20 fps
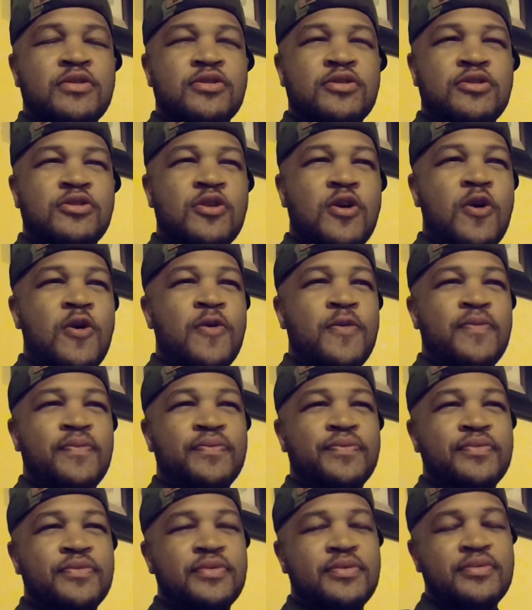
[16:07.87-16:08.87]
So,
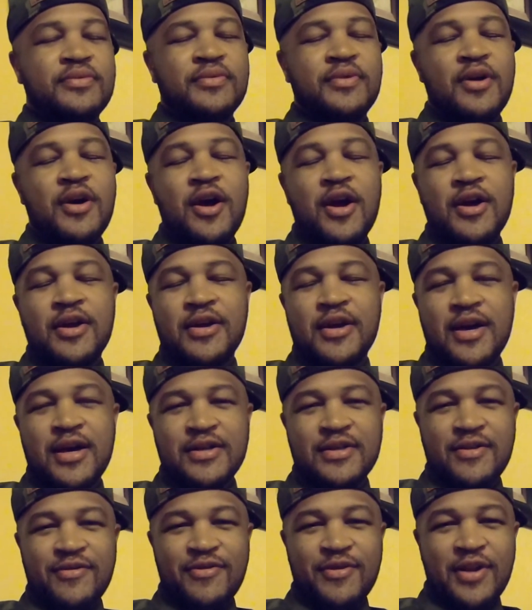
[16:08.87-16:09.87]
all right,
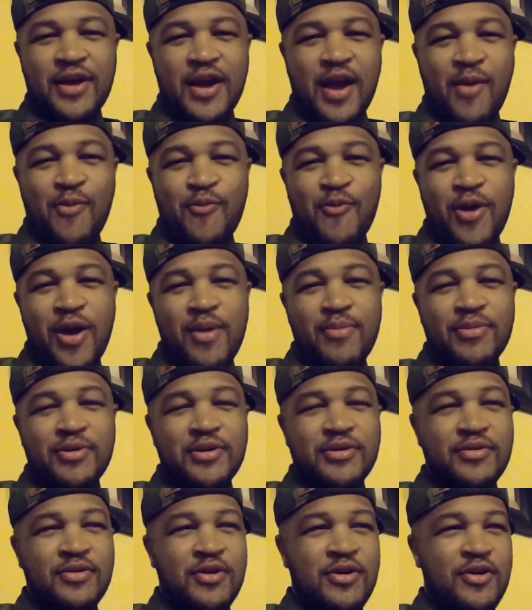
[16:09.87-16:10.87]
guys, I feel like I'm
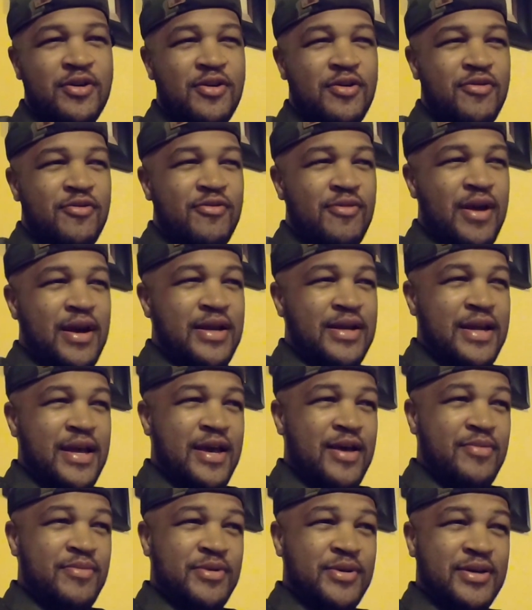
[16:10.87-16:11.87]
rambling right
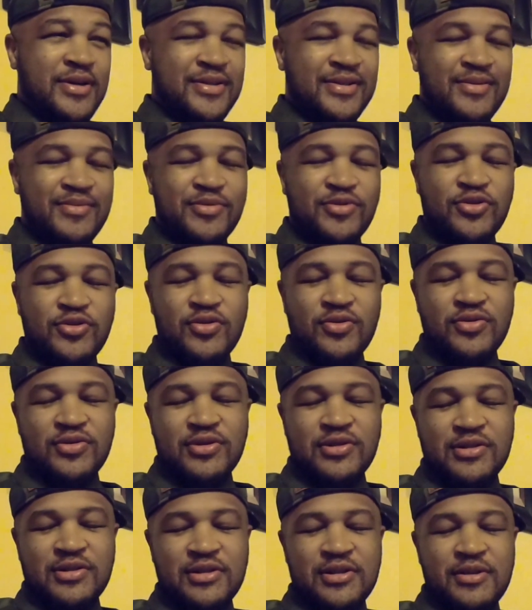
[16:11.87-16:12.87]
now because I'm so
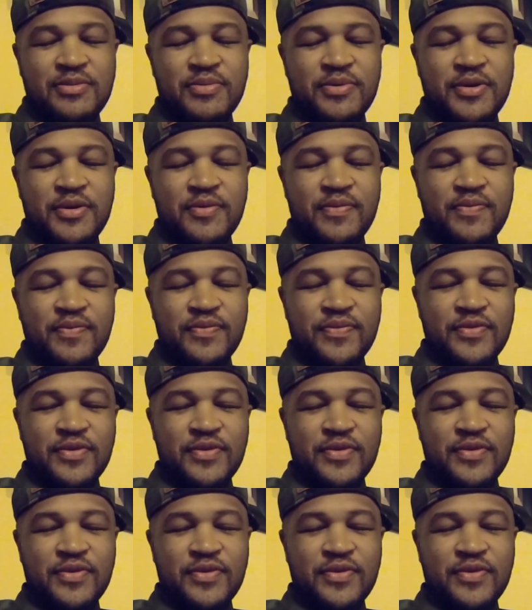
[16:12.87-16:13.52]
sleepy.